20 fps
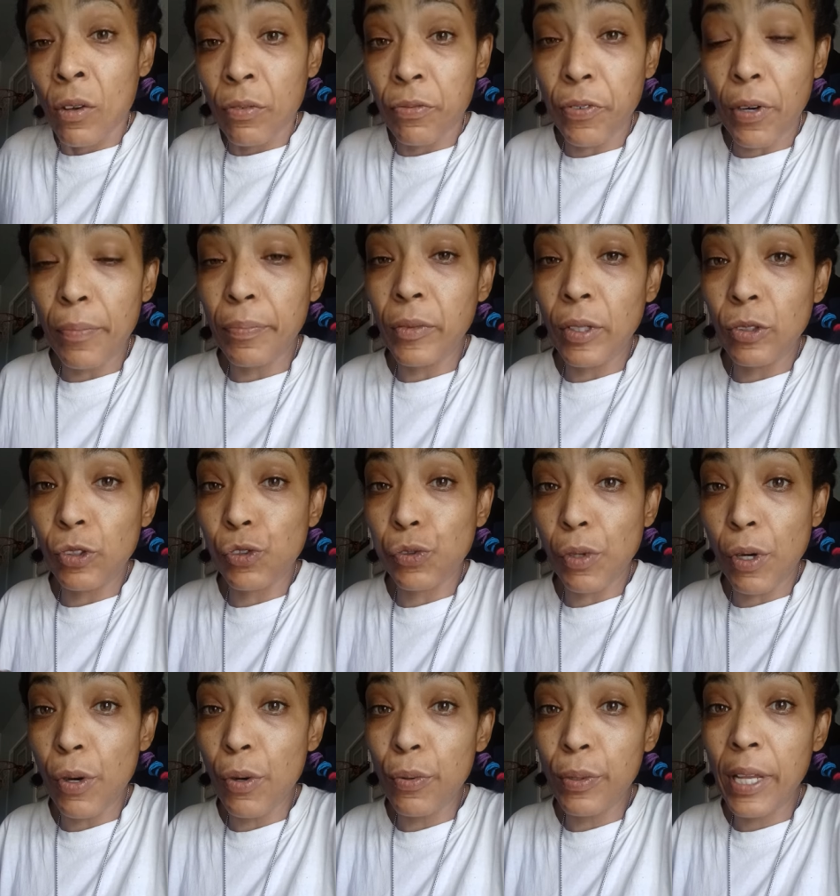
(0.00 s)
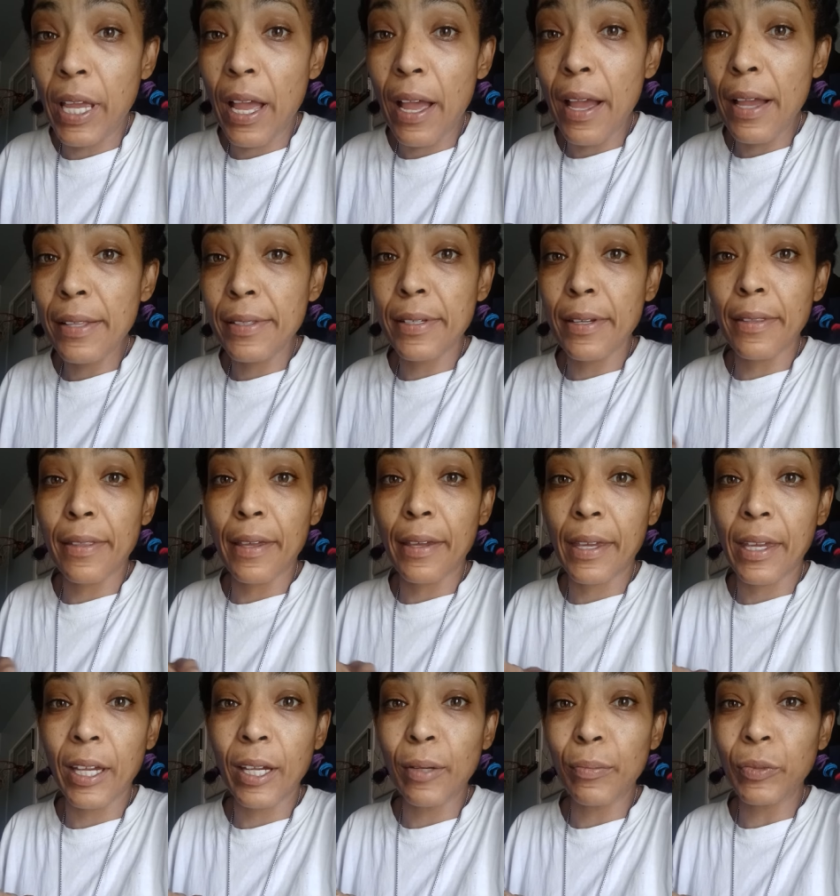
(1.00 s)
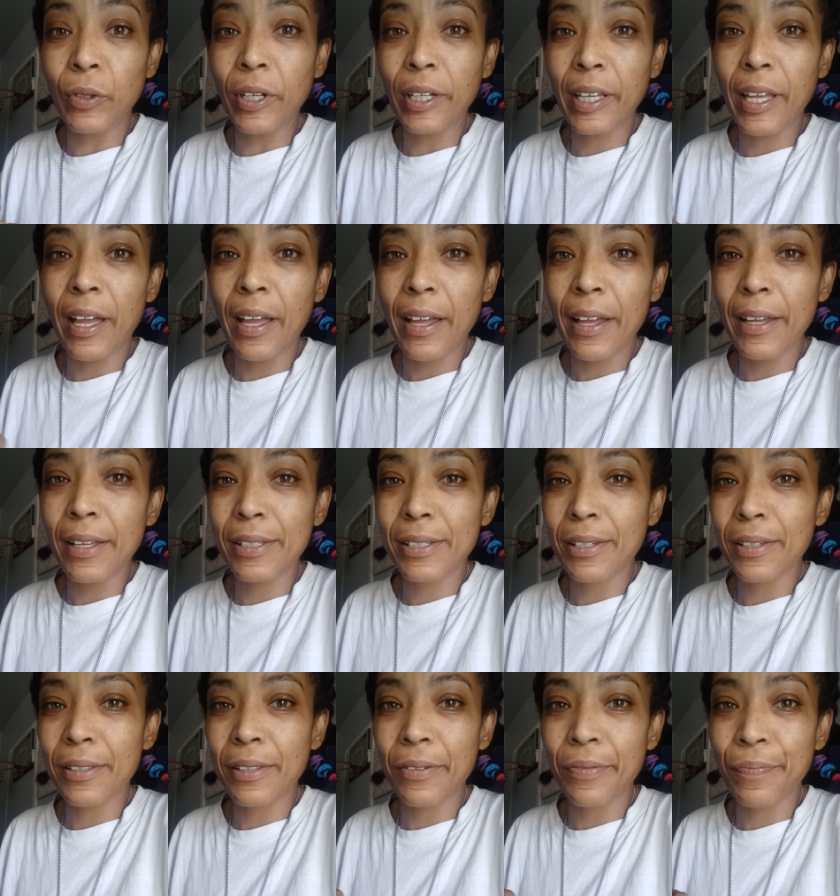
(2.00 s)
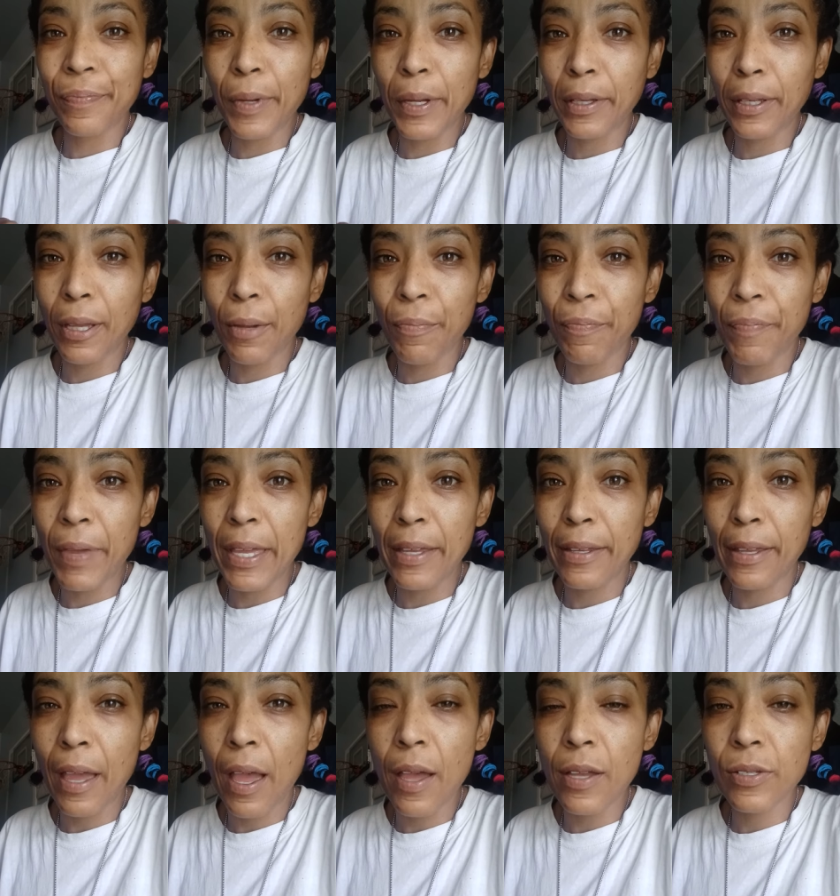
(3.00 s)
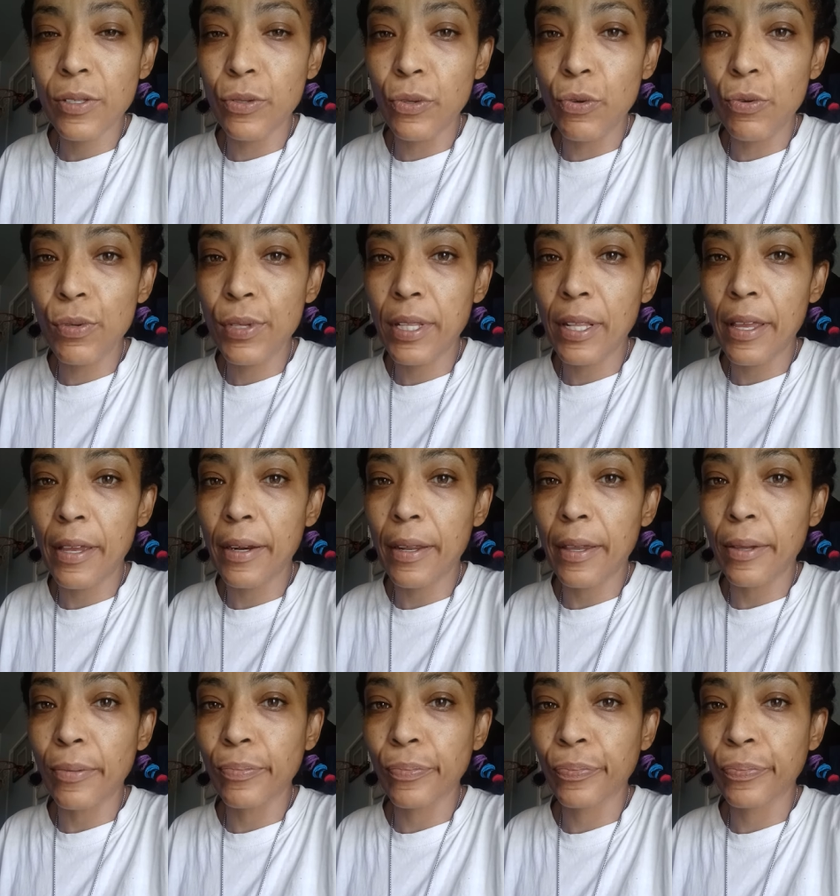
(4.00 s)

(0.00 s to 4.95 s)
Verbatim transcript: From the drone guy to the camera guy to the fucking fake ass news lady.